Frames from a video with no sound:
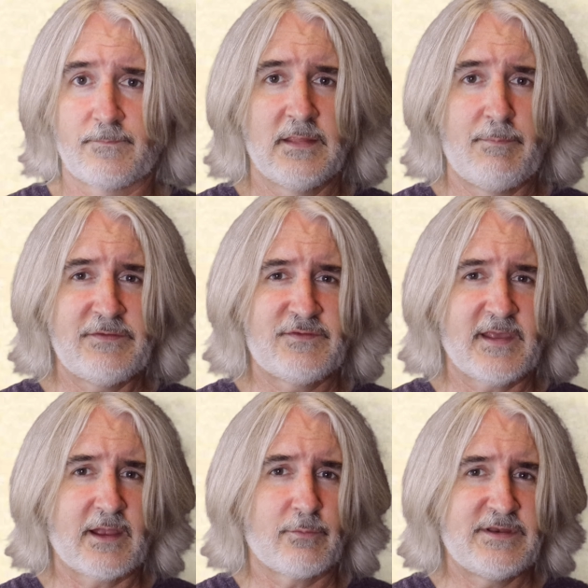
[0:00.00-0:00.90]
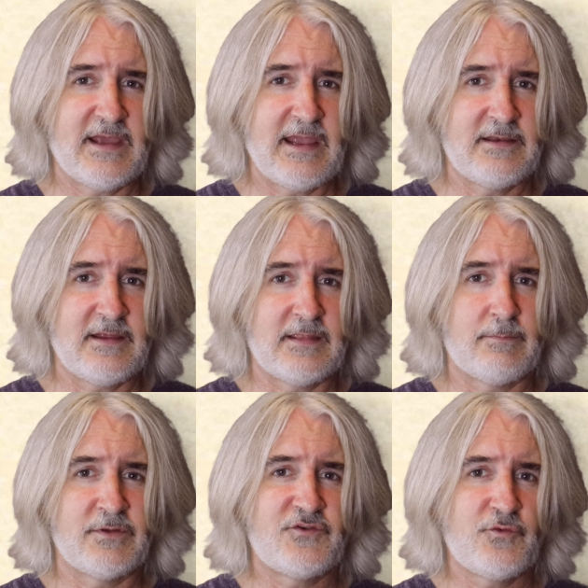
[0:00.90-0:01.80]
The bits that get retained in the
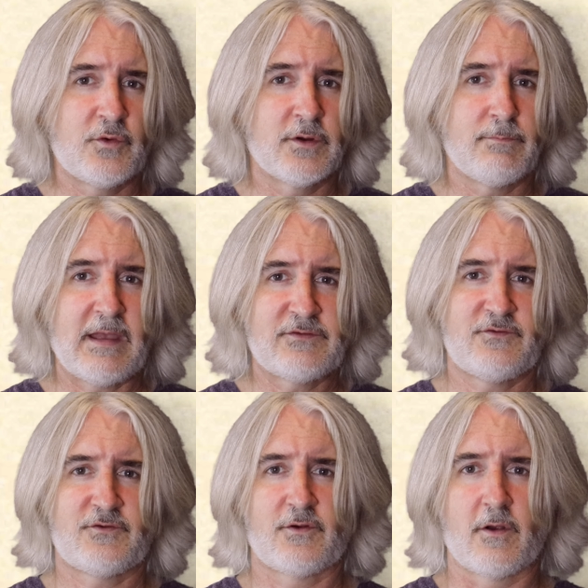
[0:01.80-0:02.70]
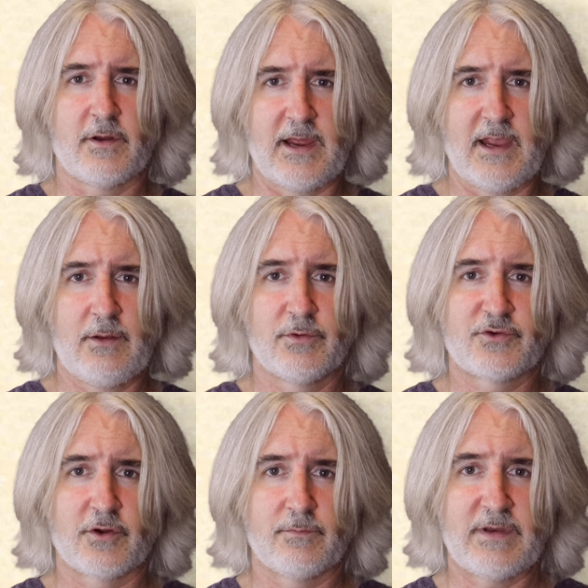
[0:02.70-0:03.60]
mature messenger RNA were
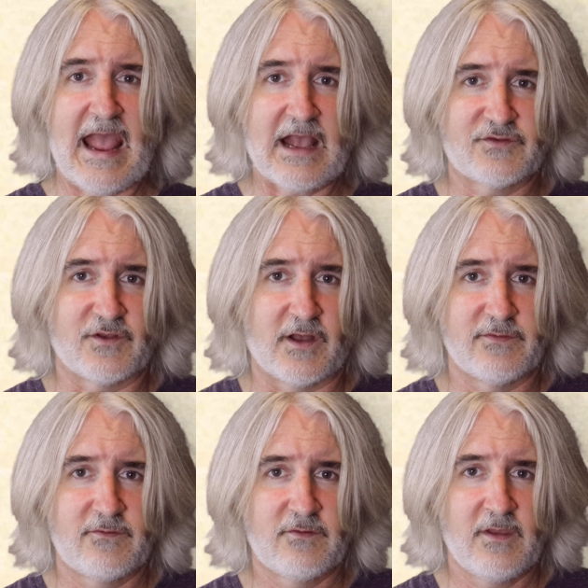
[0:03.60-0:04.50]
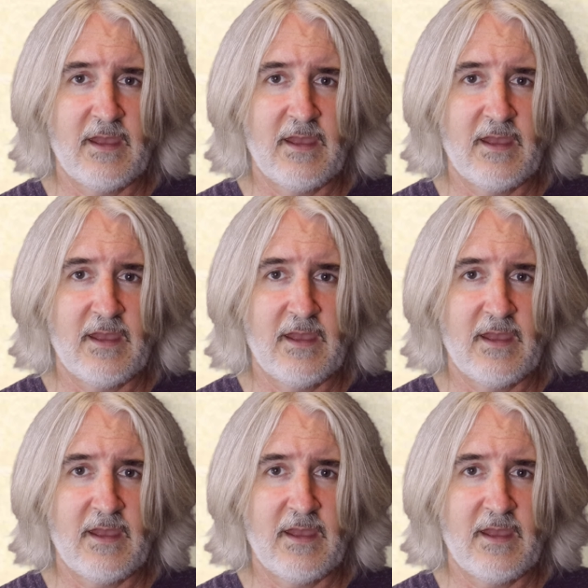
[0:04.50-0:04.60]
termed exons,